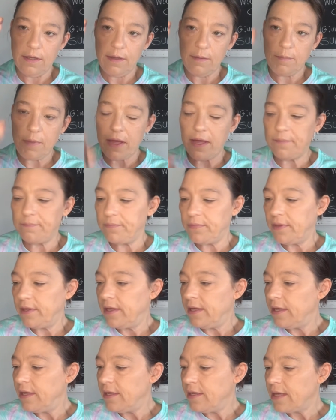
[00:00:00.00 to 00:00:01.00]
But
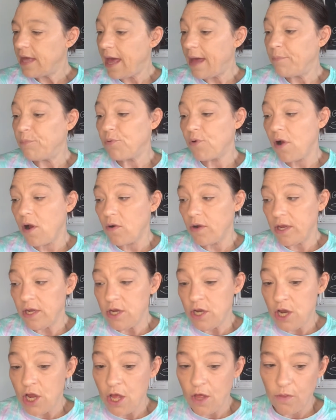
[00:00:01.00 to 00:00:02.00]
I brought
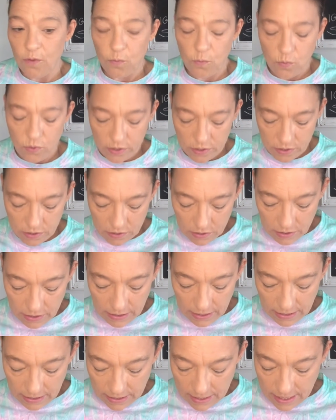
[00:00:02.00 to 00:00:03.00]
another one,
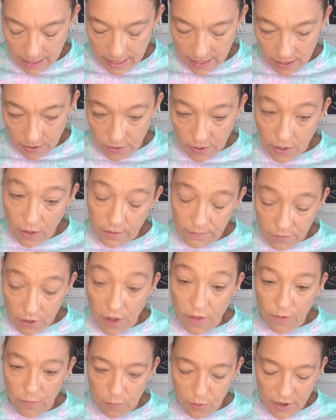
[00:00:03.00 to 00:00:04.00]

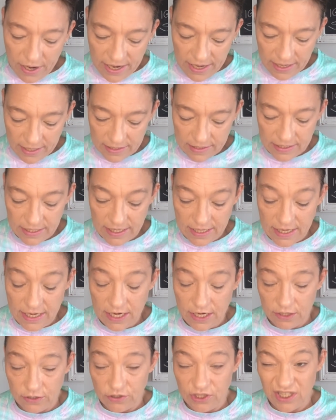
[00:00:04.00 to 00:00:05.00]
another brand in
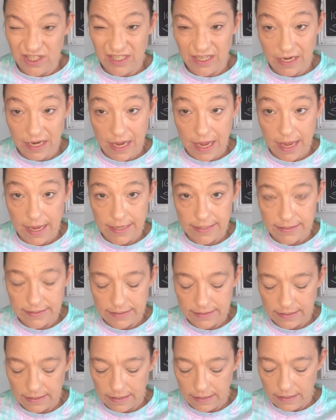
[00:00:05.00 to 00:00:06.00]
here just in
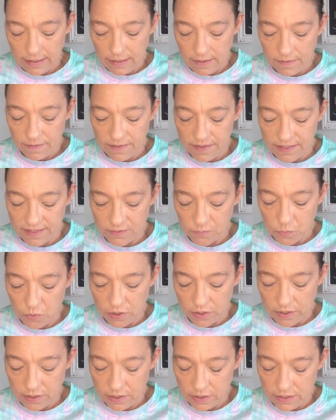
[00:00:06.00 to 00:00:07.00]
case this
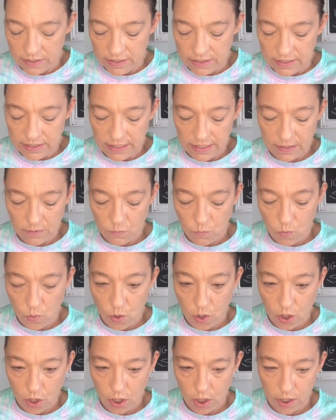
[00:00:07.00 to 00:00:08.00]
one didn't
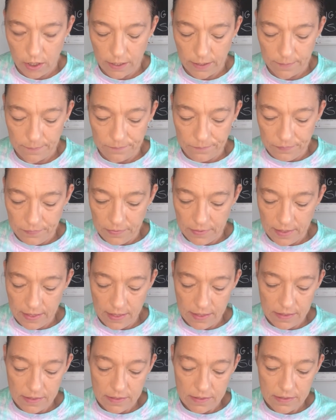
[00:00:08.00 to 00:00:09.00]
work.
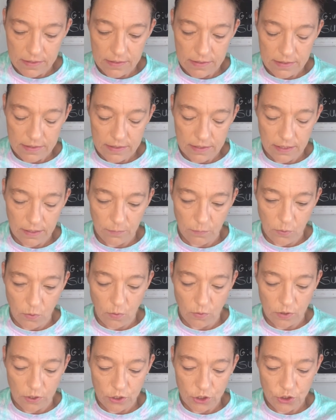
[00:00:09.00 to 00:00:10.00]
So we're
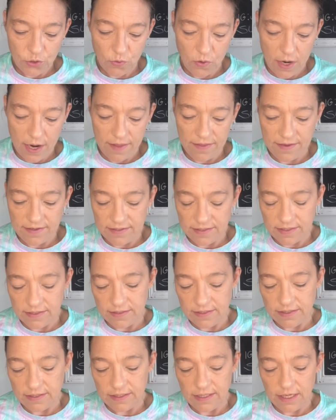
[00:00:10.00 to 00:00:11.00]
going to try this
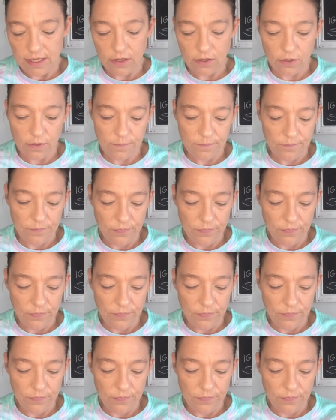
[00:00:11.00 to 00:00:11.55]
concealer